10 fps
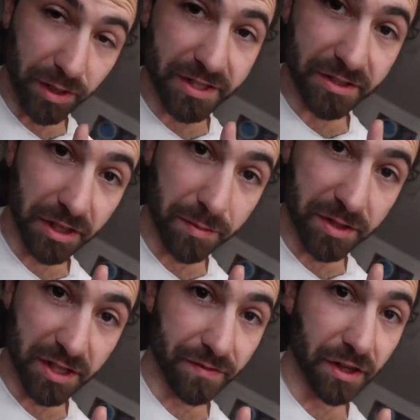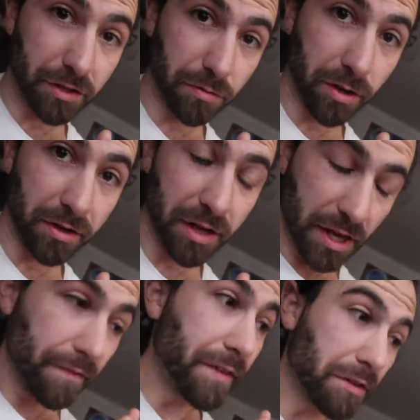but still keep the stuff that I do want.
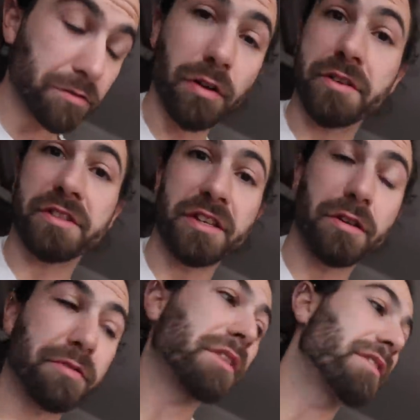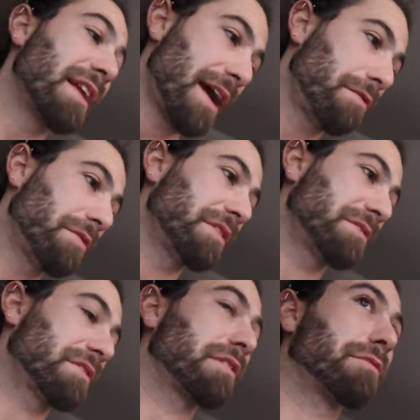Fingers crossed, because I don't think now
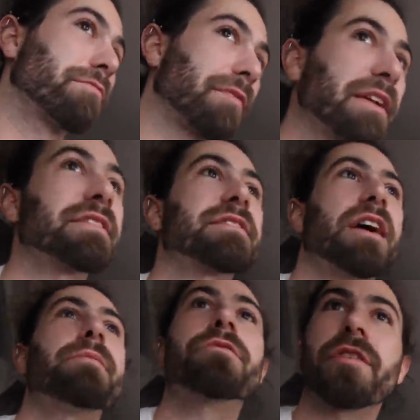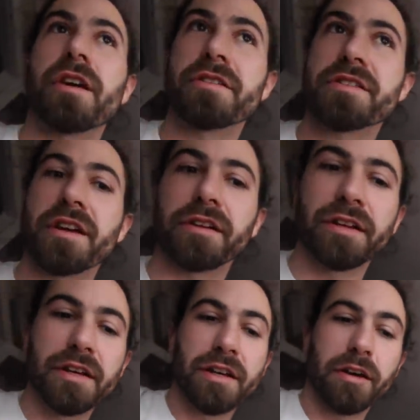is the greatest time to try and
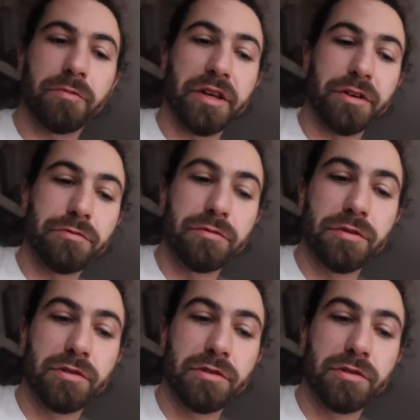sell a Wii U.